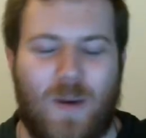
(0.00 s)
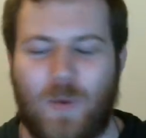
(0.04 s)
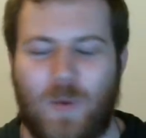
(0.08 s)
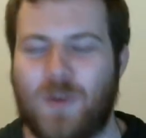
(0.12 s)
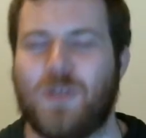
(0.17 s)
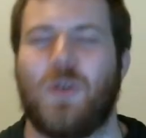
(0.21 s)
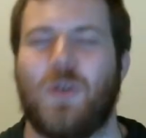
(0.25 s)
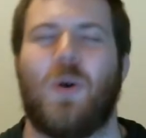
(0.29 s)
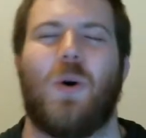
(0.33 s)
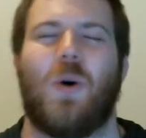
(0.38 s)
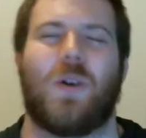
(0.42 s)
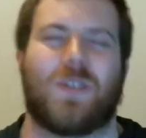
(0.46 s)

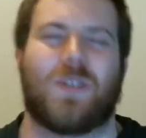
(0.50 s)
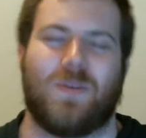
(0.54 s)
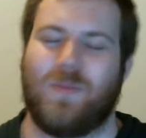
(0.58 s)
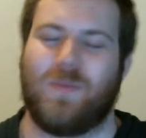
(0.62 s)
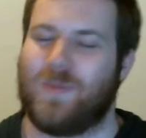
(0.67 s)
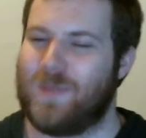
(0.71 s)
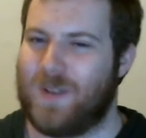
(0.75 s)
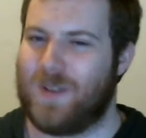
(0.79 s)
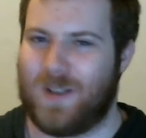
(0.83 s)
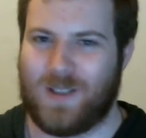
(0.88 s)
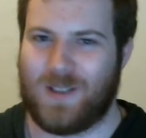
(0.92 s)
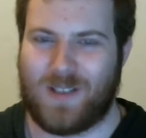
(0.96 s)
awesome.
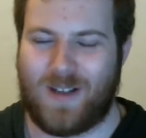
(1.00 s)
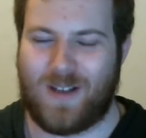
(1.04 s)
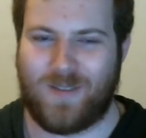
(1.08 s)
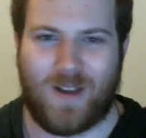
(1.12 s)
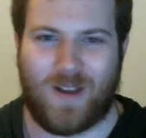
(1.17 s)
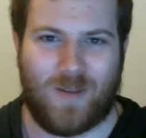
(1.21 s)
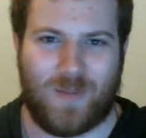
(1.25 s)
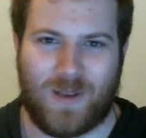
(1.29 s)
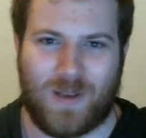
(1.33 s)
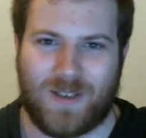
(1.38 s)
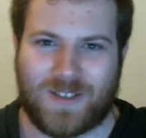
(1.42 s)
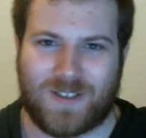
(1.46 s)
I love that
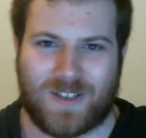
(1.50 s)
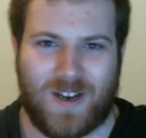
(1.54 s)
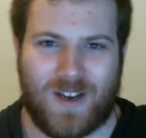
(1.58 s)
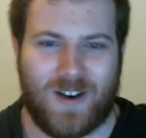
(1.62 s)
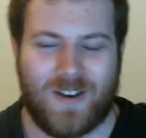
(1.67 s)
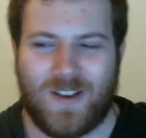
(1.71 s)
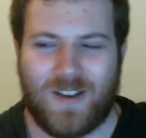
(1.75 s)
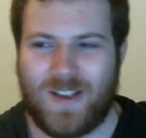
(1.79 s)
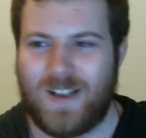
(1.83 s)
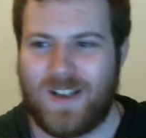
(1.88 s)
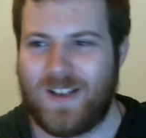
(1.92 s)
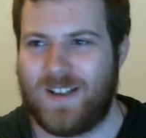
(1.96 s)
bit. So
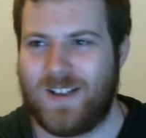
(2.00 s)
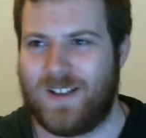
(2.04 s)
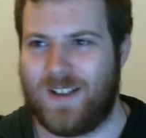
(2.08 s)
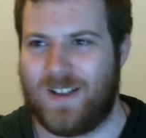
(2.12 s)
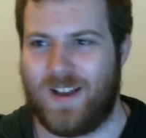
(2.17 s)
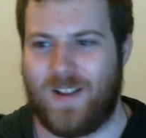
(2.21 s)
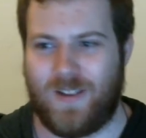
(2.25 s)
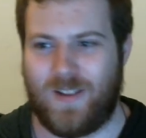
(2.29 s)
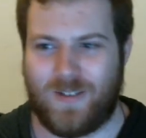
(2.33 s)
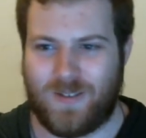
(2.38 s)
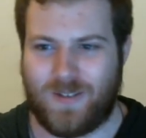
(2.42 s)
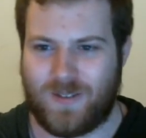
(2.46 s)
yeah,
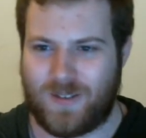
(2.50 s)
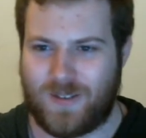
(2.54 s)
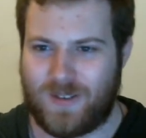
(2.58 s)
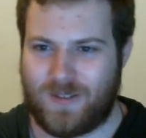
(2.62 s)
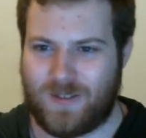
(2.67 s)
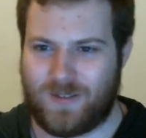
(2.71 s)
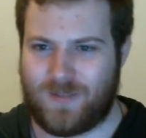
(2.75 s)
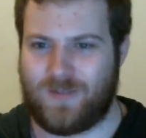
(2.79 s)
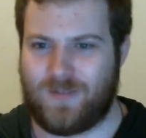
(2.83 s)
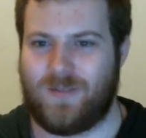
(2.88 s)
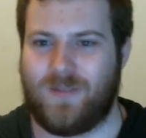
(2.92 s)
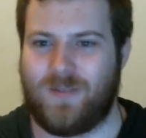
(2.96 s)

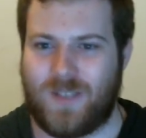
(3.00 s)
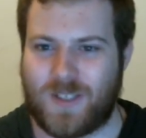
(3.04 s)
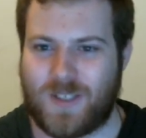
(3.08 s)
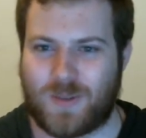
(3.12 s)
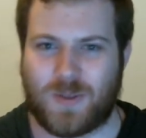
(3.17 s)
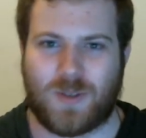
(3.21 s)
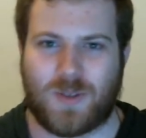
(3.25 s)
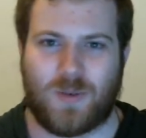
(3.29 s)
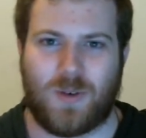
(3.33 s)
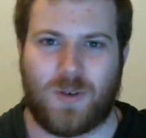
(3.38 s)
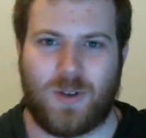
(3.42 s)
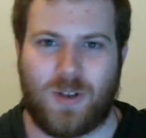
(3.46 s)
this was
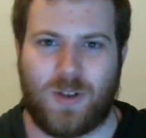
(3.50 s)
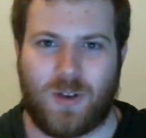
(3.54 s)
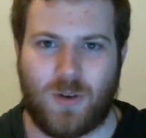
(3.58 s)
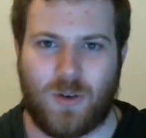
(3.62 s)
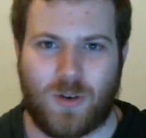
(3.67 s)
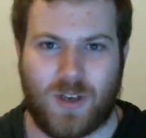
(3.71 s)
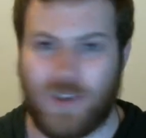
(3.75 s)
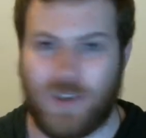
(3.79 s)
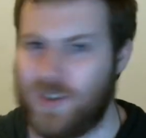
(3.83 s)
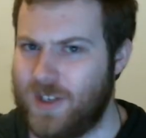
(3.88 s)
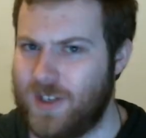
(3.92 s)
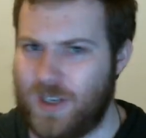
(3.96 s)
a really good
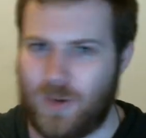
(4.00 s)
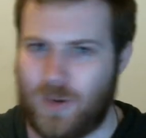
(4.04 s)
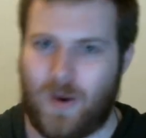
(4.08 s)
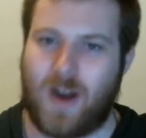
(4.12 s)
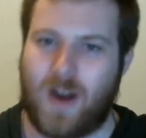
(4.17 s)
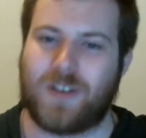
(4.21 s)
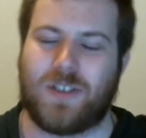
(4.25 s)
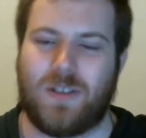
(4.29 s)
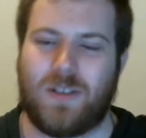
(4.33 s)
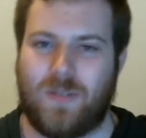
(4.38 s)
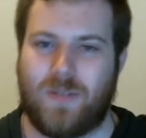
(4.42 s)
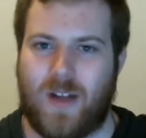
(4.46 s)

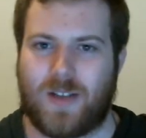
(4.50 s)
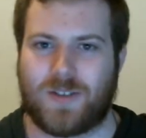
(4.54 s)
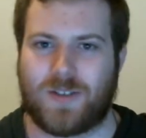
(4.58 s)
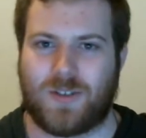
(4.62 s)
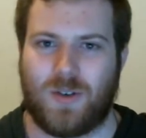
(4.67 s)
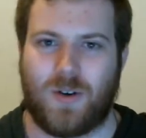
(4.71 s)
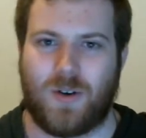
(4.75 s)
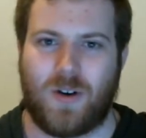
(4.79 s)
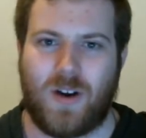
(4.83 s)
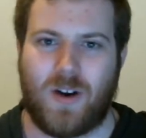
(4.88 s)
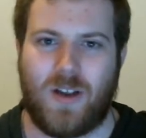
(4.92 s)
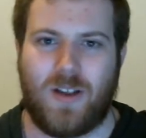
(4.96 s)
continuation of that
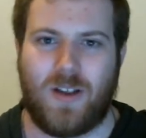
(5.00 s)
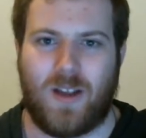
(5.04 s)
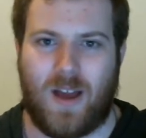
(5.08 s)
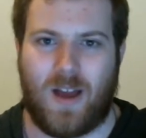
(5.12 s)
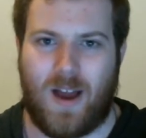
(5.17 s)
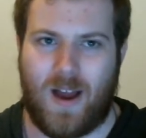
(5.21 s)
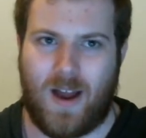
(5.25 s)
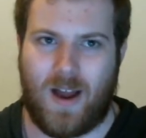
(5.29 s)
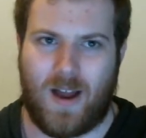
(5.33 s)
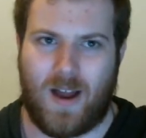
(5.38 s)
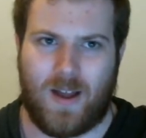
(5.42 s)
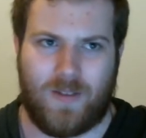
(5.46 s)
story,
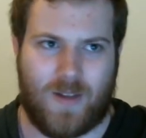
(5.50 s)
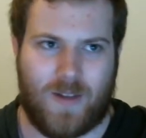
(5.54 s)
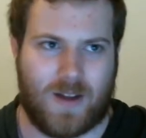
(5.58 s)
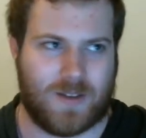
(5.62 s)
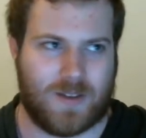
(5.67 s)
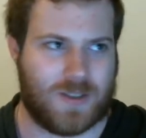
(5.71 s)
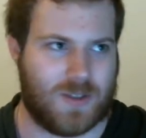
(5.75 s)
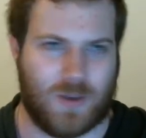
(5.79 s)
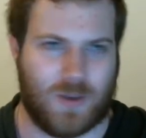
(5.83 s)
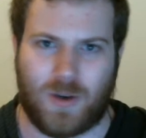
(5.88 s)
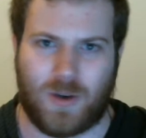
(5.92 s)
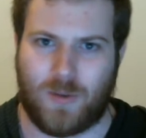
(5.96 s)
and that's
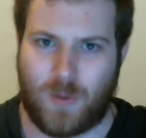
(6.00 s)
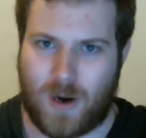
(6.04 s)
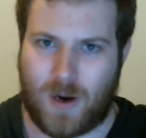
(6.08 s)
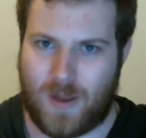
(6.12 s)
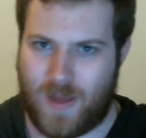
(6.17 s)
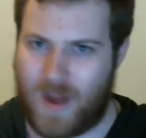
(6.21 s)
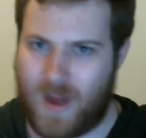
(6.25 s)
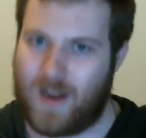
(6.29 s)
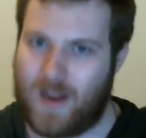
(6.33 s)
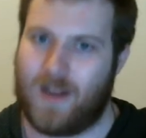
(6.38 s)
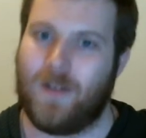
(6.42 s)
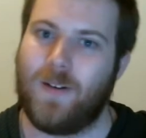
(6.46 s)
sort of where
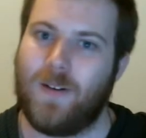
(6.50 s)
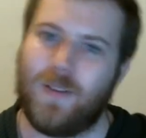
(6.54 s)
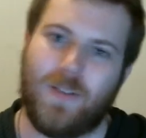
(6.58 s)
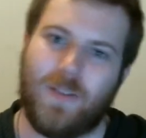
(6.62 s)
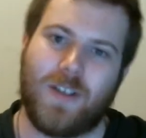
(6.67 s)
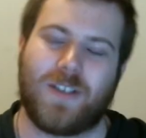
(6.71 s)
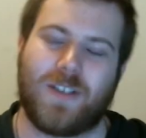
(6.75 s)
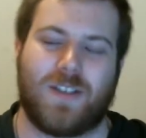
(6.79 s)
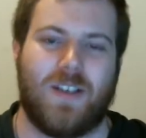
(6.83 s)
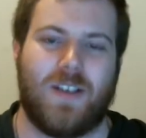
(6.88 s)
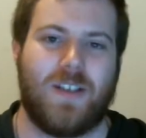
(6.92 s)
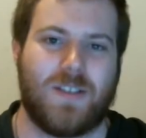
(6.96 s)
that ended
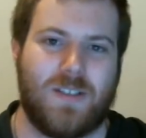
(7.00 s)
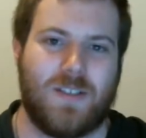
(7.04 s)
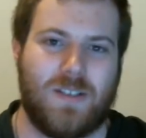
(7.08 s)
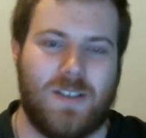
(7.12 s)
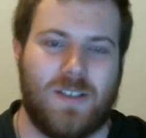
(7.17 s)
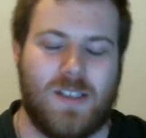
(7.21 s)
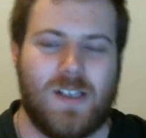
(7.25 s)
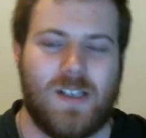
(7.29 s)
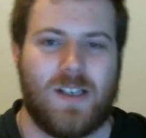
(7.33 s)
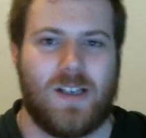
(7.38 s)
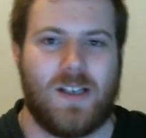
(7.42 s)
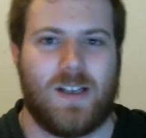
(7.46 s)
this season.
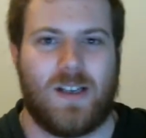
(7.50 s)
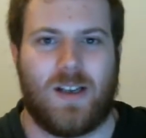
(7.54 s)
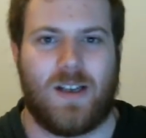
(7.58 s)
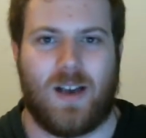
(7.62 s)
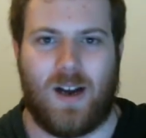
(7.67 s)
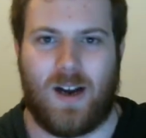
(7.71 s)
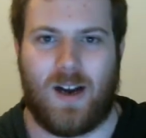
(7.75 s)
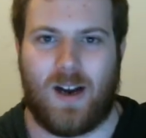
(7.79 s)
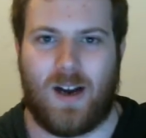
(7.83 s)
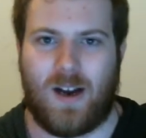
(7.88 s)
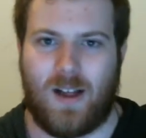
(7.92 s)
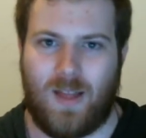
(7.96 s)

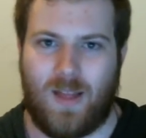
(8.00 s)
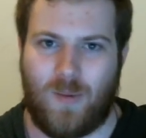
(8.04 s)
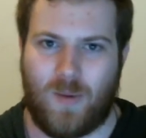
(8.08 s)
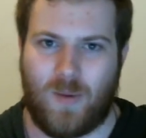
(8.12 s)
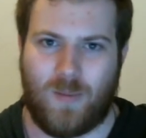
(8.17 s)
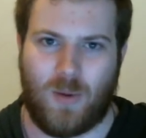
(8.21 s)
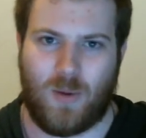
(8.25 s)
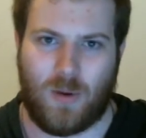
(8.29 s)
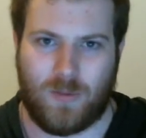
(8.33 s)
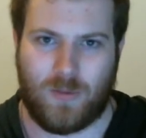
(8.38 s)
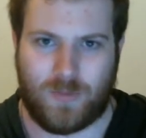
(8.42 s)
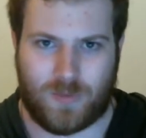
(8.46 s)
Then we
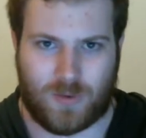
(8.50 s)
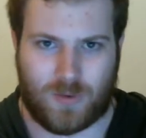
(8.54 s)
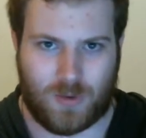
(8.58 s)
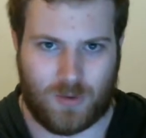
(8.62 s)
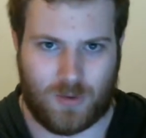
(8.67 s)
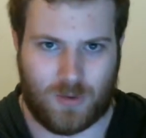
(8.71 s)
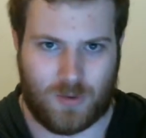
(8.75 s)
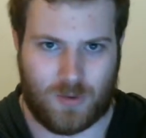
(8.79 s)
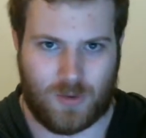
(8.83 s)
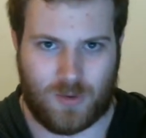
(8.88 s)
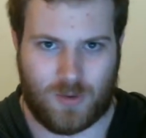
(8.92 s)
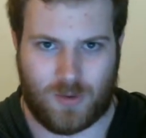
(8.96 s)
moved
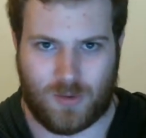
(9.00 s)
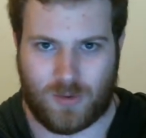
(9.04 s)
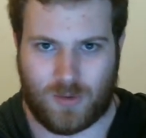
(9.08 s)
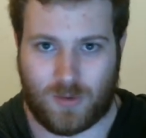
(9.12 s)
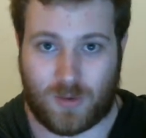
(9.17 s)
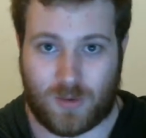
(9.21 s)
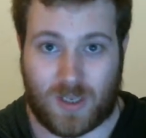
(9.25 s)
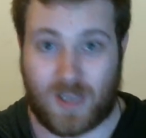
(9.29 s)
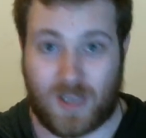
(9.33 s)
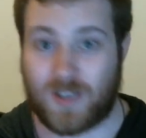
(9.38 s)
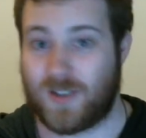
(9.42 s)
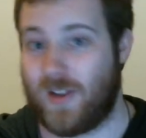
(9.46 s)
to
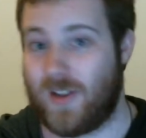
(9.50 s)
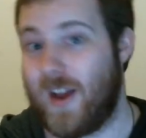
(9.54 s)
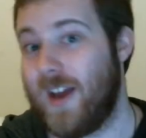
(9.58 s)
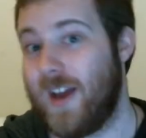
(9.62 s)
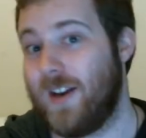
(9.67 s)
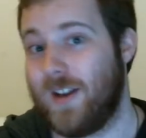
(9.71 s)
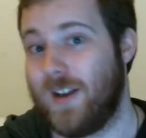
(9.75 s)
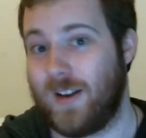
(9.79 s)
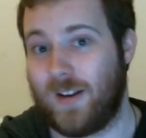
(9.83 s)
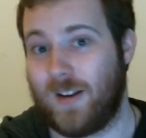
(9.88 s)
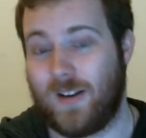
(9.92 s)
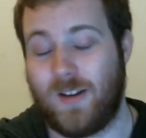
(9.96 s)
King's
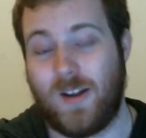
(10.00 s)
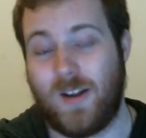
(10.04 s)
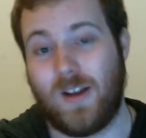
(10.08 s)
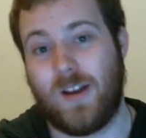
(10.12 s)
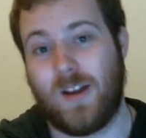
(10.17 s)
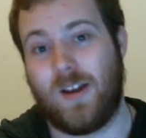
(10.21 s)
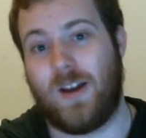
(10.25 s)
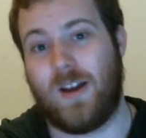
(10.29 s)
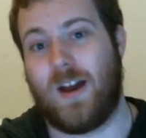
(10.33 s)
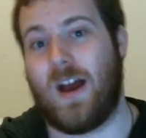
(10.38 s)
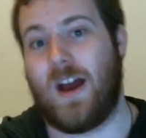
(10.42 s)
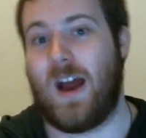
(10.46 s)
Landing,
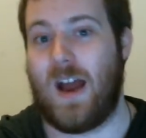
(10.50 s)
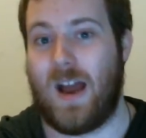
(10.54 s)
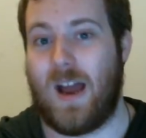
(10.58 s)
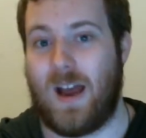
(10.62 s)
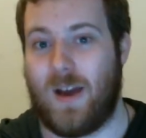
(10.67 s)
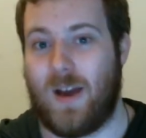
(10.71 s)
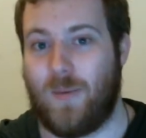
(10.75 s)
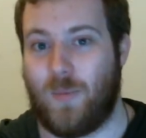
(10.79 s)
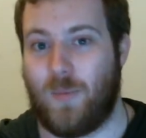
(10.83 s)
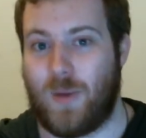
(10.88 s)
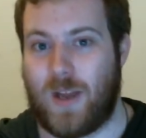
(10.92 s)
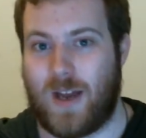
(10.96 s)

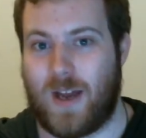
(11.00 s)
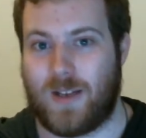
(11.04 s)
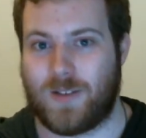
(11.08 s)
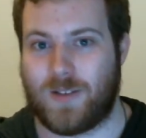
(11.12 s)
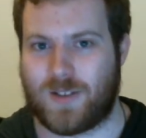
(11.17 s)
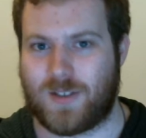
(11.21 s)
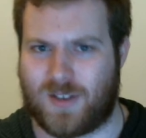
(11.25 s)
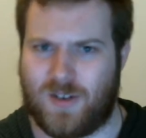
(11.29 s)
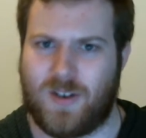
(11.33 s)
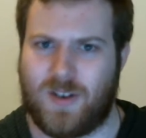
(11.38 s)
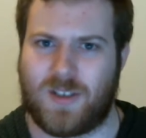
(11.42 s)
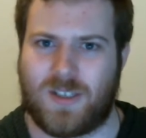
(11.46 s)
and we had
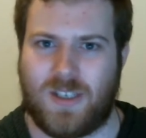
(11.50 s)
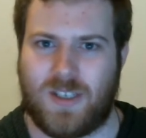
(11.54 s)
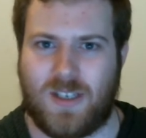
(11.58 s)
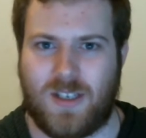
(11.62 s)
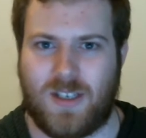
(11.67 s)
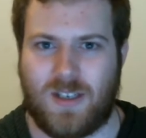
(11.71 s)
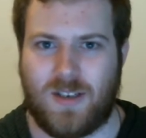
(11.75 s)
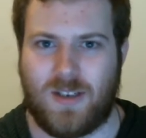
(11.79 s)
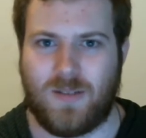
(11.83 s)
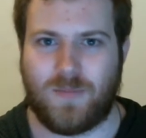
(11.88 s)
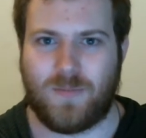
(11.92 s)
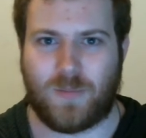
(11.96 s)

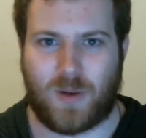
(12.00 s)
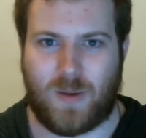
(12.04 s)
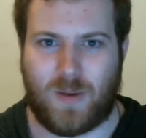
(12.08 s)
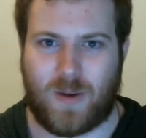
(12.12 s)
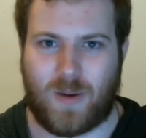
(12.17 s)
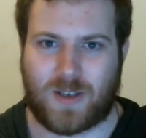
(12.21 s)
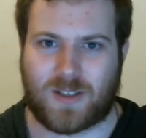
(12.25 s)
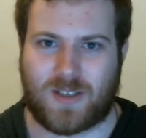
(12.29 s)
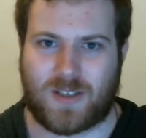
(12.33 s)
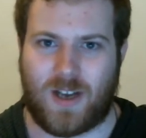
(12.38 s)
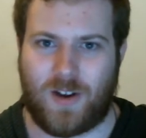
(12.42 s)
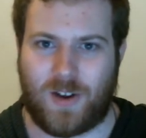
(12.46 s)
Cersei pretty
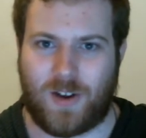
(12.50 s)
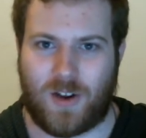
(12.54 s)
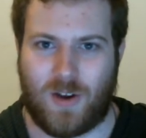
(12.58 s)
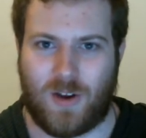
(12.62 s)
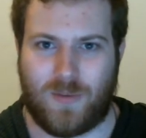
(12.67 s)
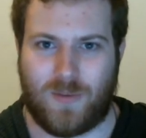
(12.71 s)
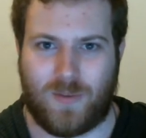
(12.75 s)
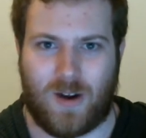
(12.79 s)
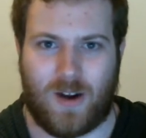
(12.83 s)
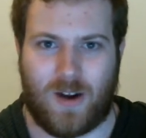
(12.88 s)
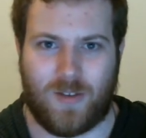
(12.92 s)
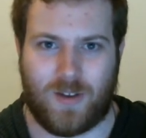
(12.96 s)
much telling her
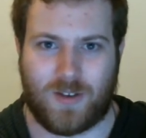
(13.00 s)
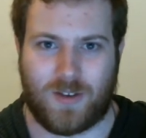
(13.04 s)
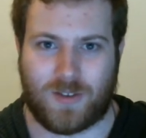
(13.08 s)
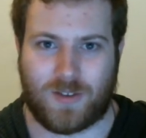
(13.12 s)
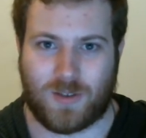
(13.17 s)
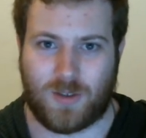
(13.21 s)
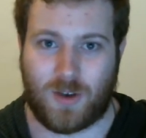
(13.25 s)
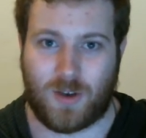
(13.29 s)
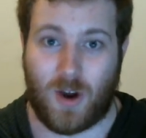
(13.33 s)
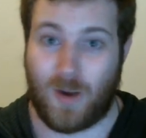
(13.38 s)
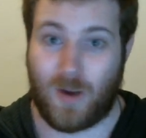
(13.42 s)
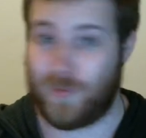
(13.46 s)
father to
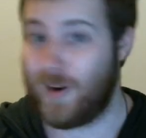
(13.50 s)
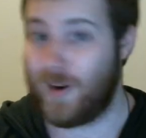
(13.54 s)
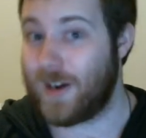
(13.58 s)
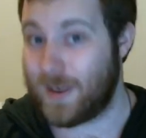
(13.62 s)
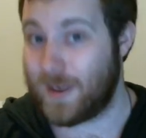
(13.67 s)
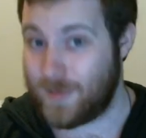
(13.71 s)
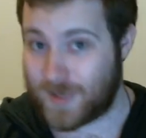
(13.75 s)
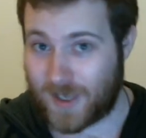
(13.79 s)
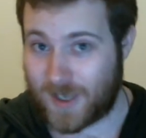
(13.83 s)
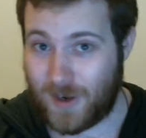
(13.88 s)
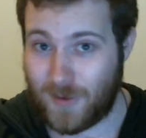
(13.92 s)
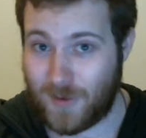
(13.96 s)
go fuck
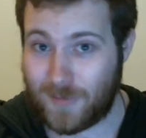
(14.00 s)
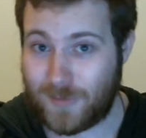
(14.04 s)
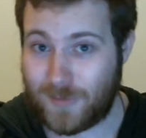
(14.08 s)
himself,